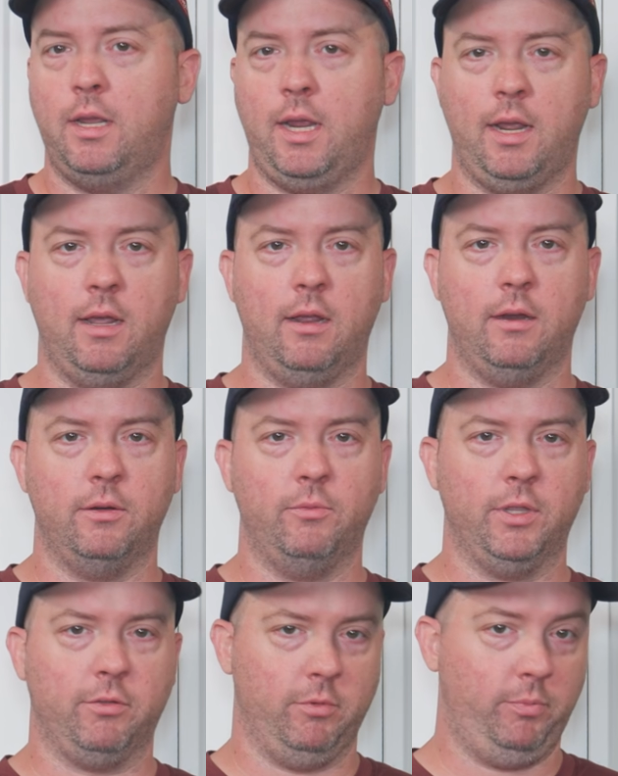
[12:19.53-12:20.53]
and
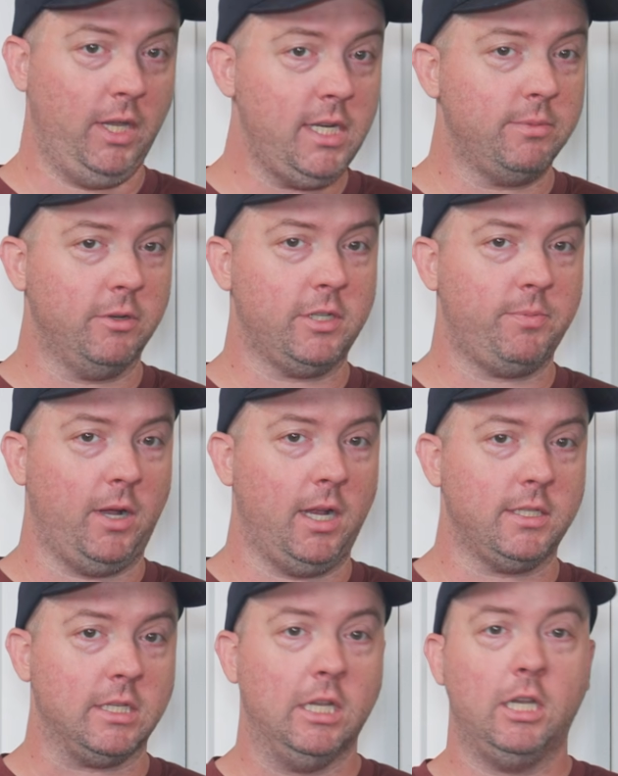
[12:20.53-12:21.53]
with a replacement
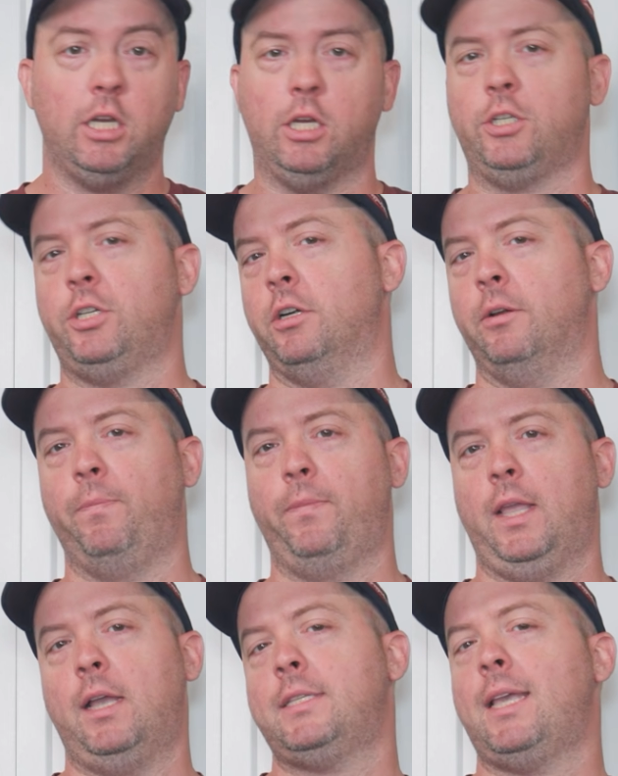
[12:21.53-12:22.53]
response, sure,
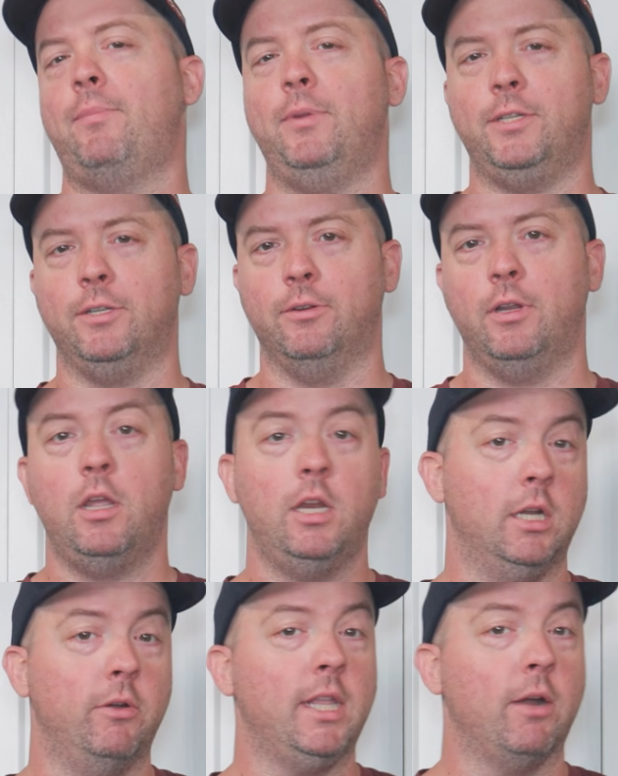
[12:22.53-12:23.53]
I was happy to,
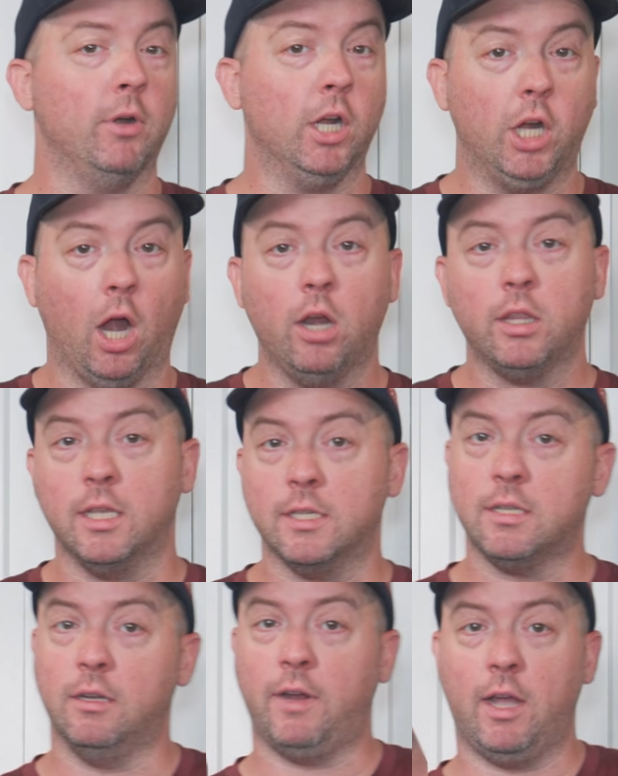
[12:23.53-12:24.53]
knowing that regardless
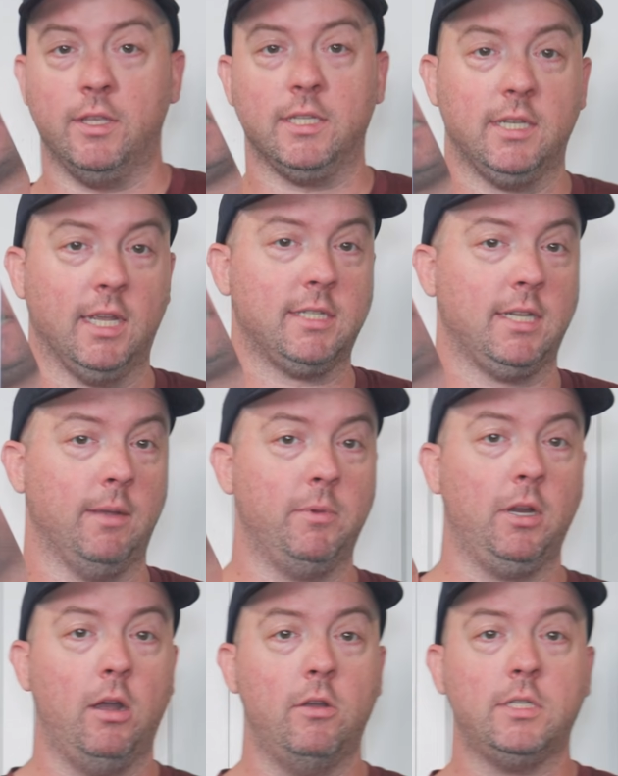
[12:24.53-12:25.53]
of how this next step
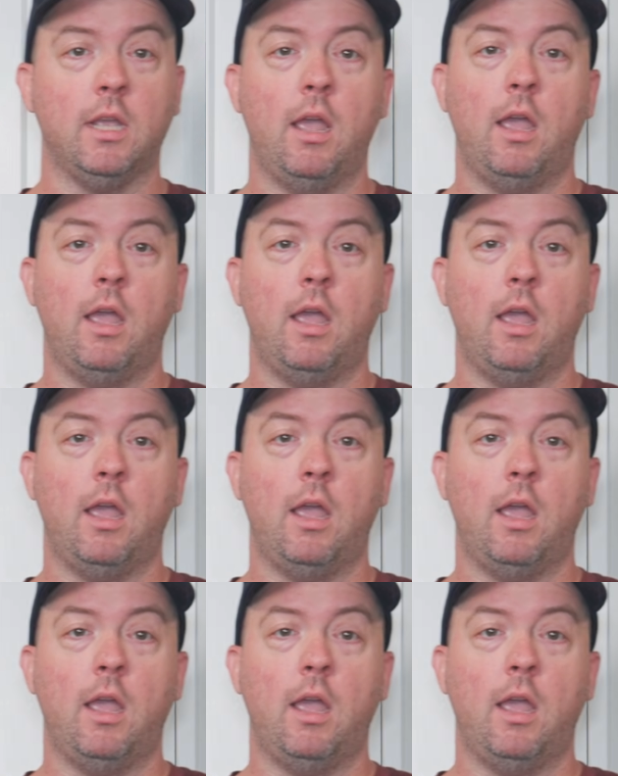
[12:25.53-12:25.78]
goes,